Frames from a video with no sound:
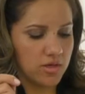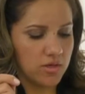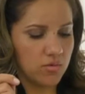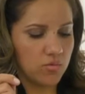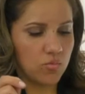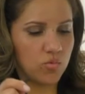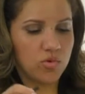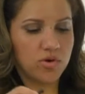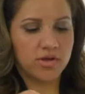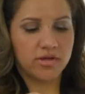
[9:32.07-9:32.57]

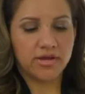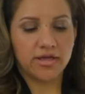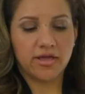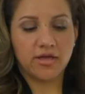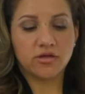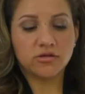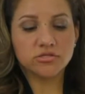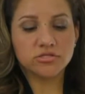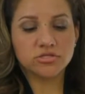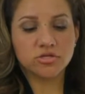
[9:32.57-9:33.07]
What I
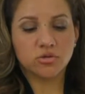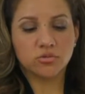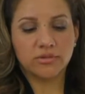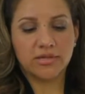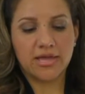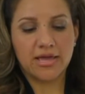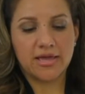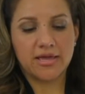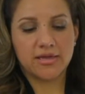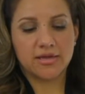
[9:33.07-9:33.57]
also
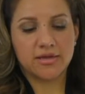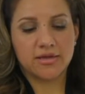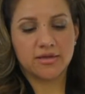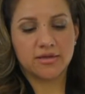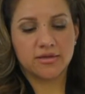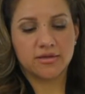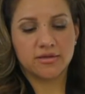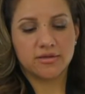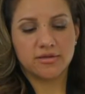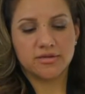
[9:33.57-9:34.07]
like
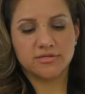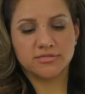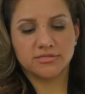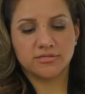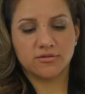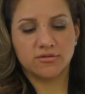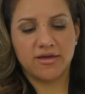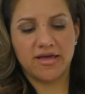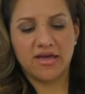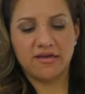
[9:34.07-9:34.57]
is a
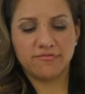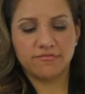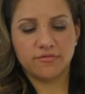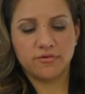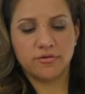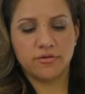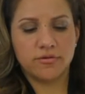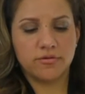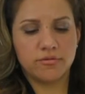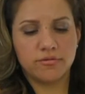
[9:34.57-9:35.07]
little
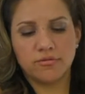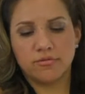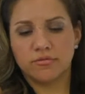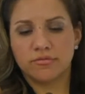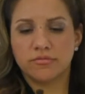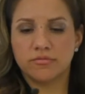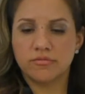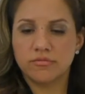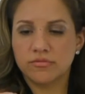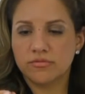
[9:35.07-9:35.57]
afro.
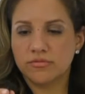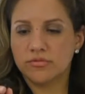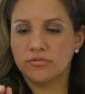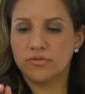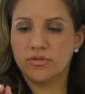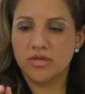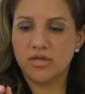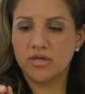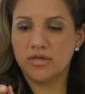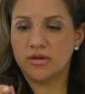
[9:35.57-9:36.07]
You
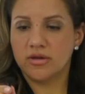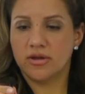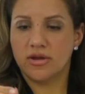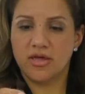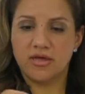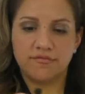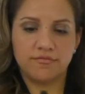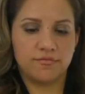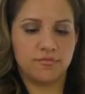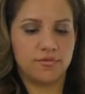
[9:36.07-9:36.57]
get an
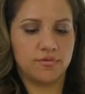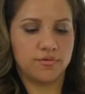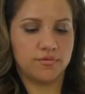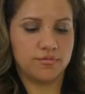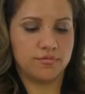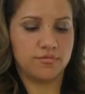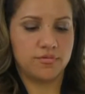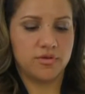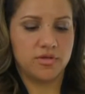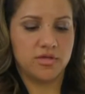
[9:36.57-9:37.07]

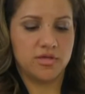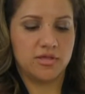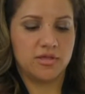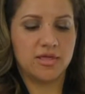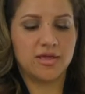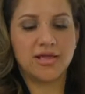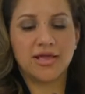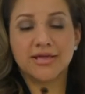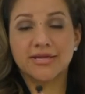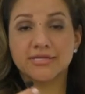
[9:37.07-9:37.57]
afro.
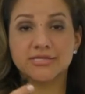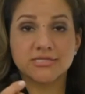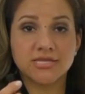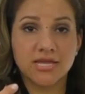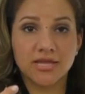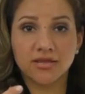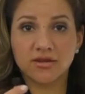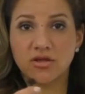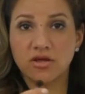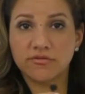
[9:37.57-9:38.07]
Like I can
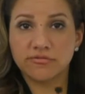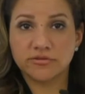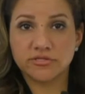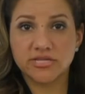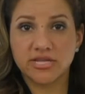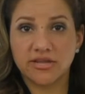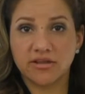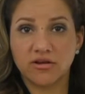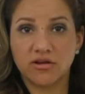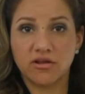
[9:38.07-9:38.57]
take it off or
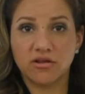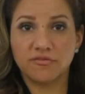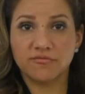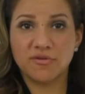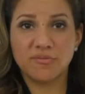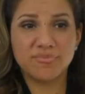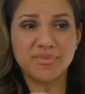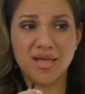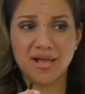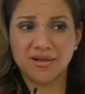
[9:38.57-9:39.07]
take it on. If
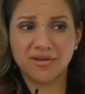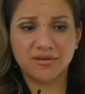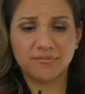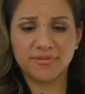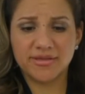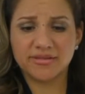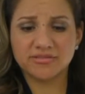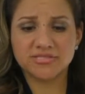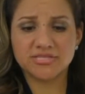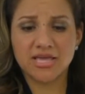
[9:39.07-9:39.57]
I'm not going to
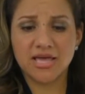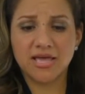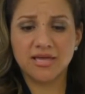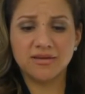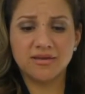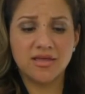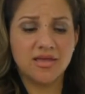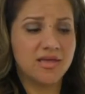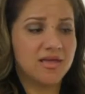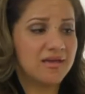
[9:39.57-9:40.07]
be
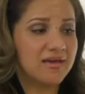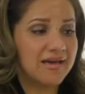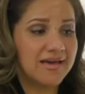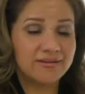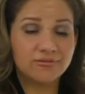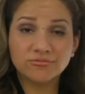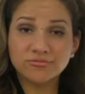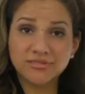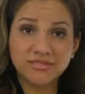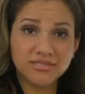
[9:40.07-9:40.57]
outside, I
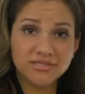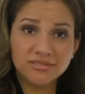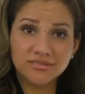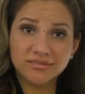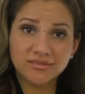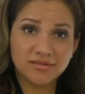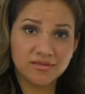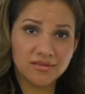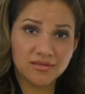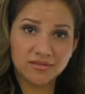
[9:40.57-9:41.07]
don't
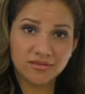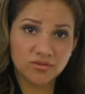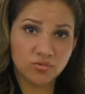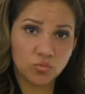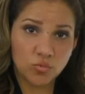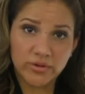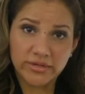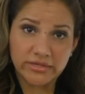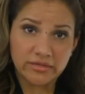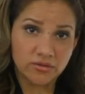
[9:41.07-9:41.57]
need the
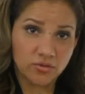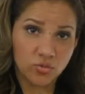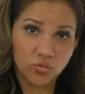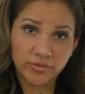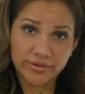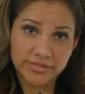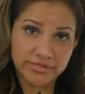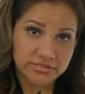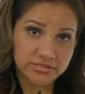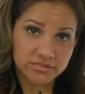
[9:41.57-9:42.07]
wind
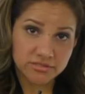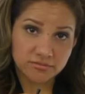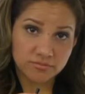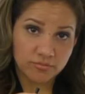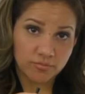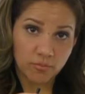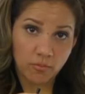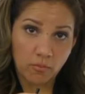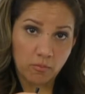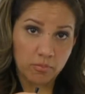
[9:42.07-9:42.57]
noise
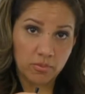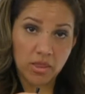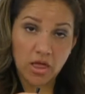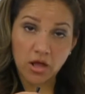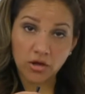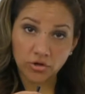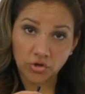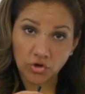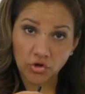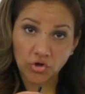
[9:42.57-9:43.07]

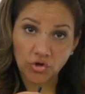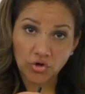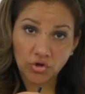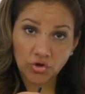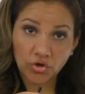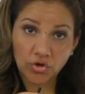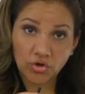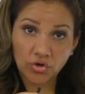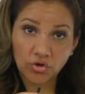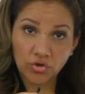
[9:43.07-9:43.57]
blocker,
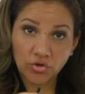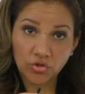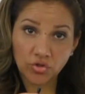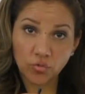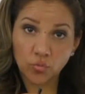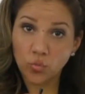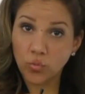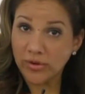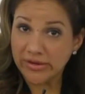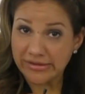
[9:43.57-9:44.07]
the
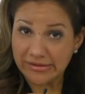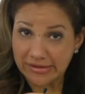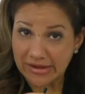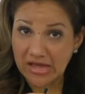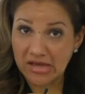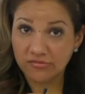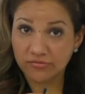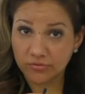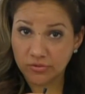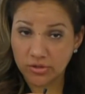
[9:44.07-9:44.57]
wind
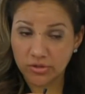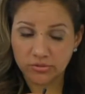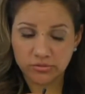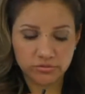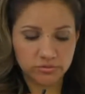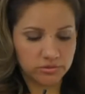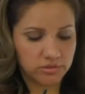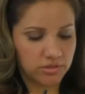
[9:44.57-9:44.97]
afro.